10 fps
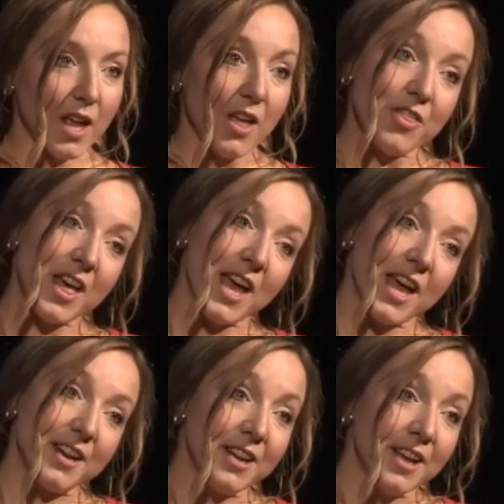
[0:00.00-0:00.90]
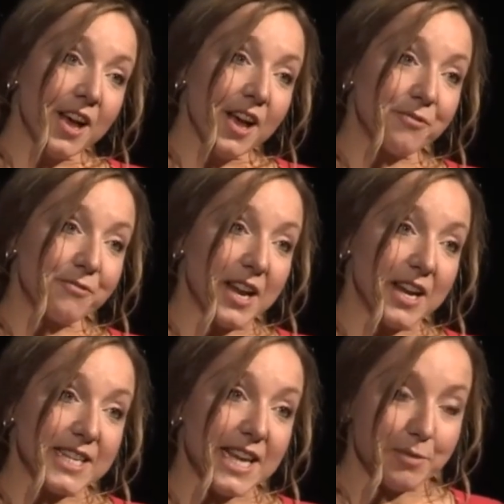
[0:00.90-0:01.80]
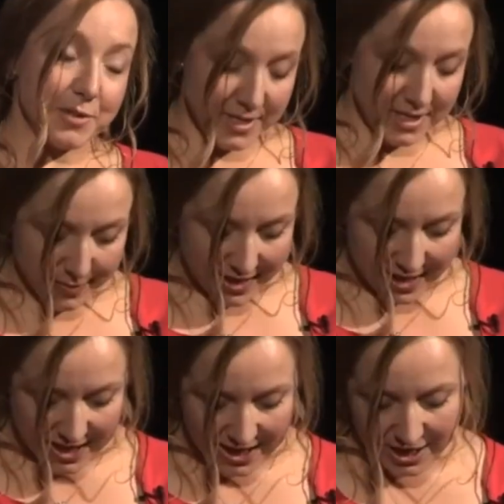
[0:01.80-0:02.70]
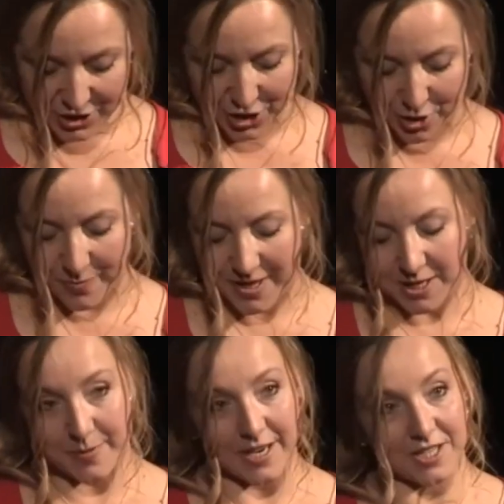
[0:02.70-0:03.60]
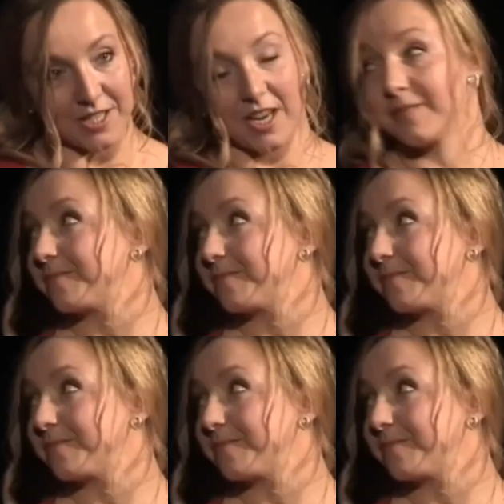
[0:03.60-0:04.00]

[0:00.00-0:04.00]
And then a friend came to visit me and he showed me this picture.